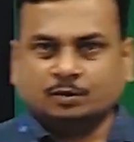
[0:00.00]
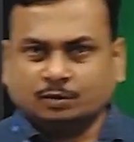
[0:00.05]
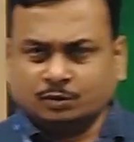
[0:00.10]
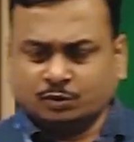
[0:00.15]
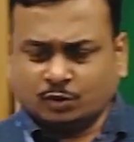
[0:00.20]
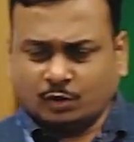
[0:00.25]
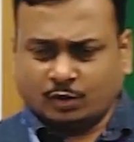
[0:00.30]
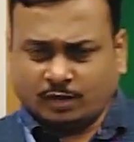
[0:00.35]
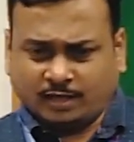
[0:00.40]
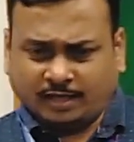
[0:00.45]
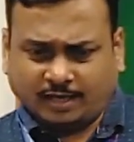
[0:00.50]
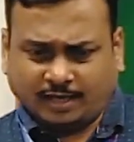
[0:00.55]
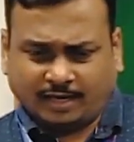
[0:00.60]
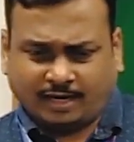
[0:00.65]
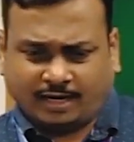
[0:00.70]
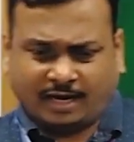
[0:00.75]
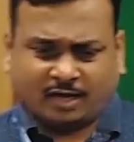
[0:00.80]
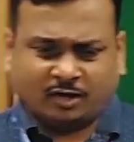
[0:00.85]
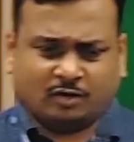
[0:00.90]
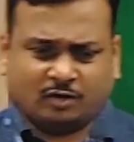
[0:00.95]
So
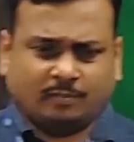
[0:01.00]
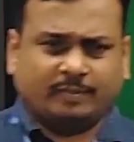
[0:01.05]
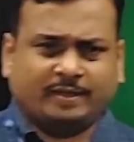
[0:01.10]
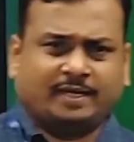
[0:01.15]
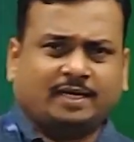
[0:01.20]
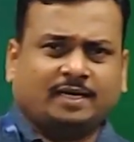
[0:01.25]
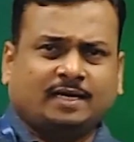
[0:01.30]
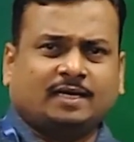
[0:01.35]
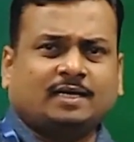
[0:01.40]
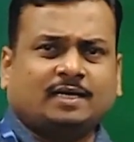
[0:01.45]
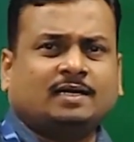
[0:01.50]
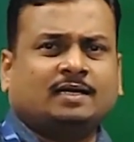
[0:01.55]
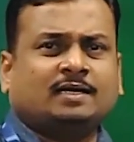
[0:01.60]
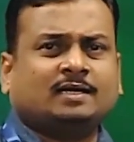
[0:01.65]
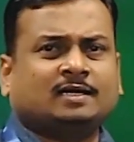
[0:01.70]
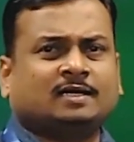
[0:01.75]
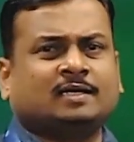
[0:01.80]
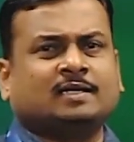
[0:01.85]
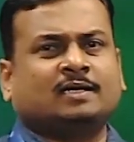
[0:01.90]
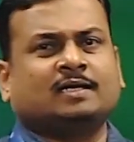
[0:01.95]
here I will be
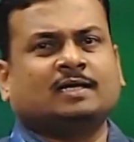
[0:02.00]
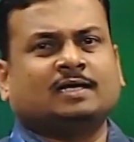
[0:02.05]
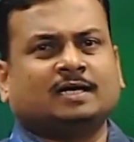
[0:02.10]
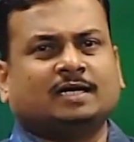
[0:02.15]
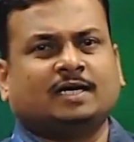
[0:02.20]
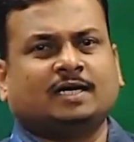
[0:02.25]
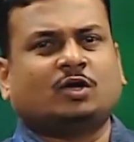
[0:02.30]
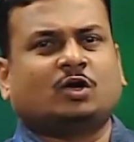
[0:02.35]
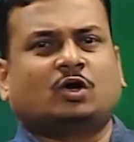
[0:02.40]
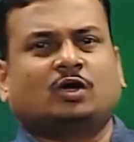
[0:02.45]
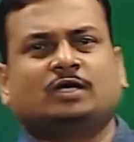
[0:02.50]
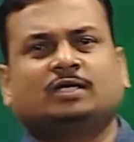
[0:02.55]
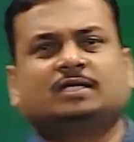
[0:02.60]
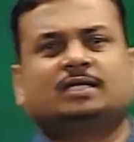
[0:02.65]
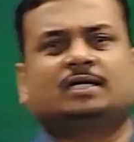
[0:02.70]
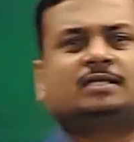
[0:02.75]
recalling